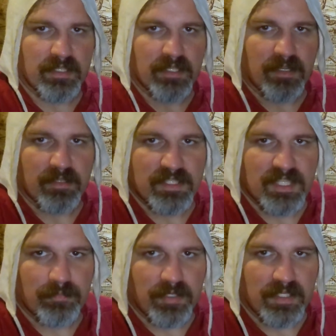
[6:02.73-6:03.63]
there, the
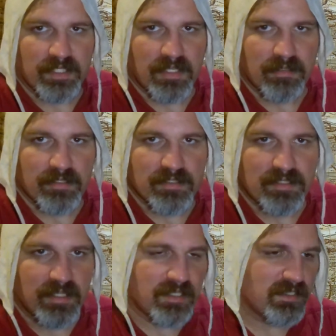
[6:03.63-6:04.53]
tip right there
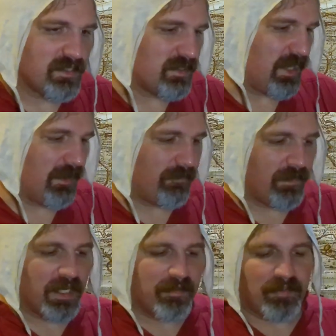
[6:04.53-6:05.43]
is a
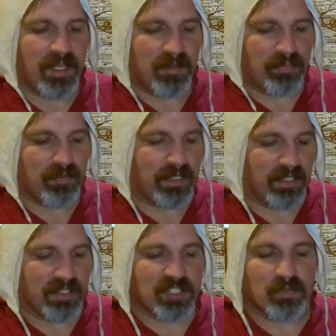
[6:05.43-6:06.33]
very fine
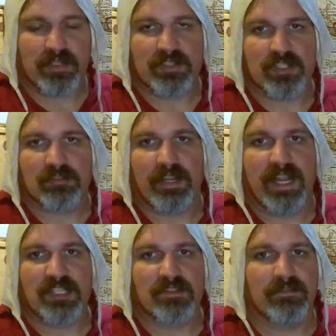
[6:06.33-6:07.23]
point. This will
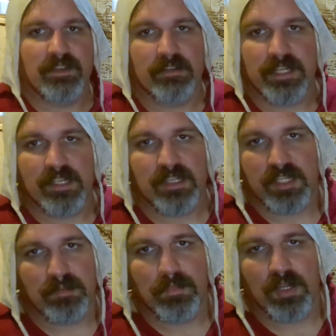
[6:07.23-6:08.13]
scratch a very
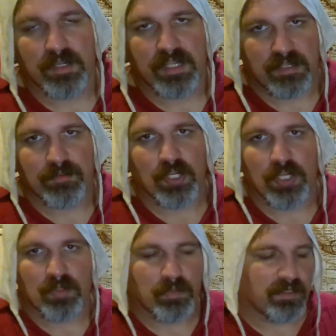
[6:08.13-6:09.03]
clean mark in even
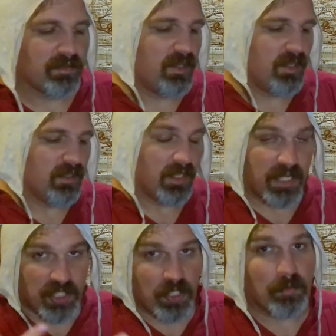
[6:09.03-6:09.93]
hardwood.
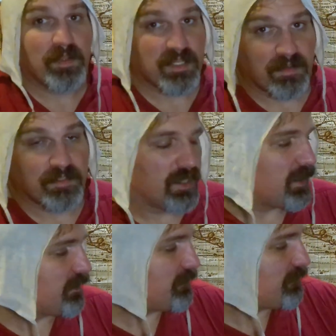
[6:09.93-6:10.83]
I know because I've done it.